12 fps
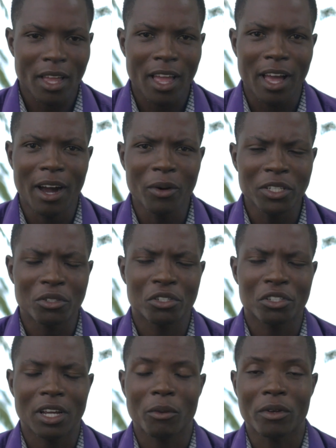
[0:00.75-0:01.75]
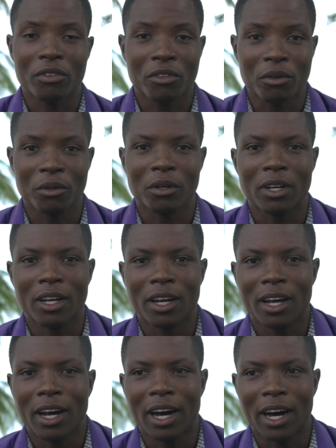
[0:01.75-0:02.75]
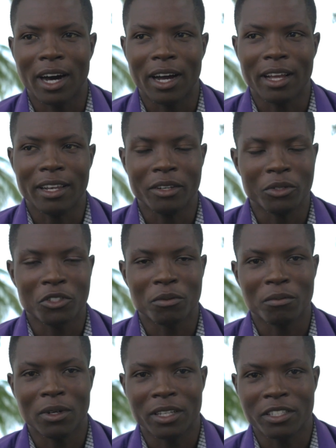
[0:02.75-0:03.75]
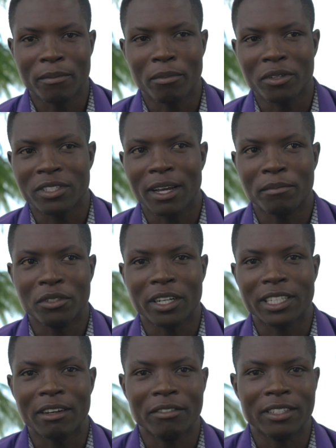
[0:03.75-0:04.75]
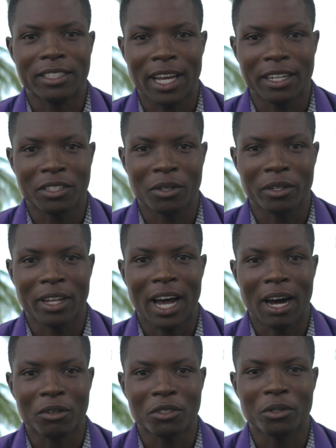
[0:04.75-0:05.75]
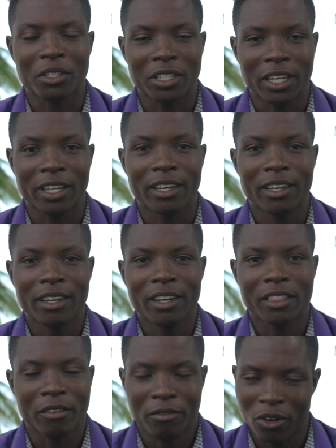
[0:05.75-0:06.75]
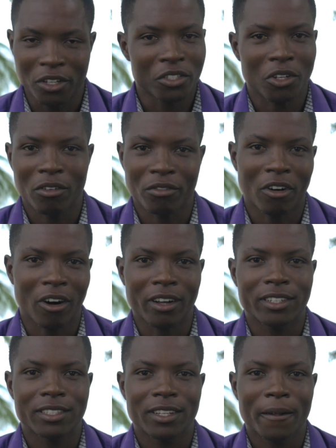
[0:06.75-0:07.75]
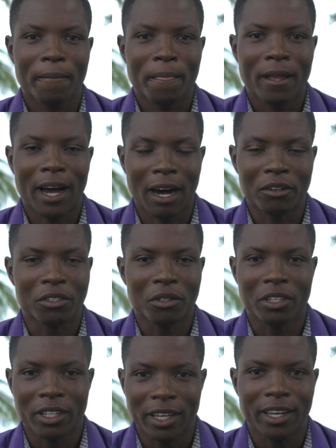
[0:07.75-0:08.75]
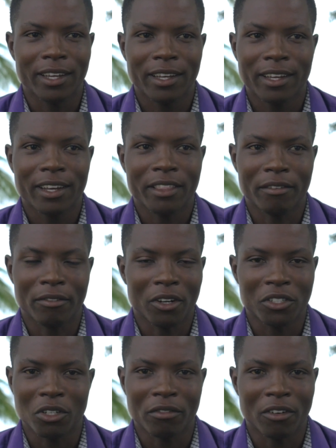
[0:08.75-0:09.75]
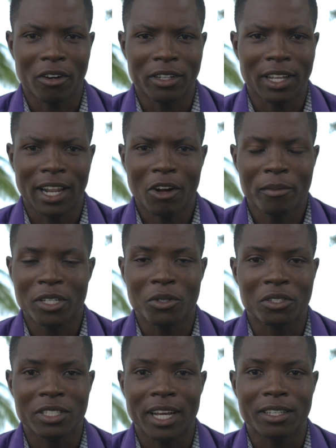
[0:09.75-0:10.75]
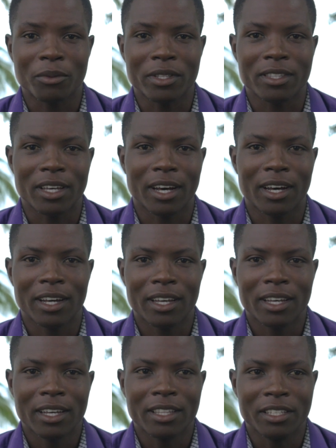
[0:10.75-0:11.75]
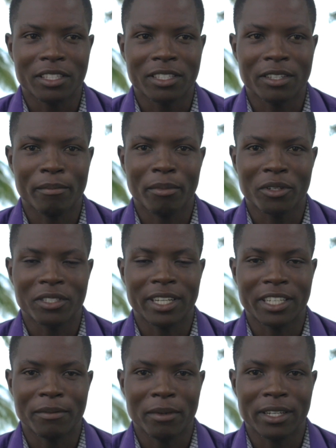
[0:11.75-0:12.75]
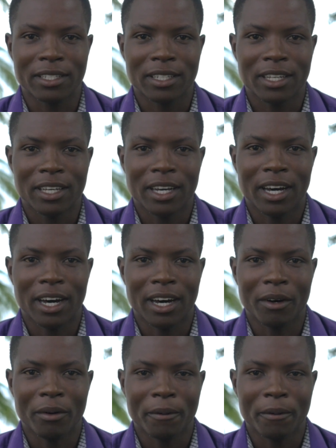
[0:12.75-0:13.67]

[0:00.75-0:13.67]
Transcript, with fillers: I want to share with you uh, a little a simple subject I've entitled How to Hear the Voice of God. How to Hear the Voice of God. Allow me to start with uh, this simple statement. Uh,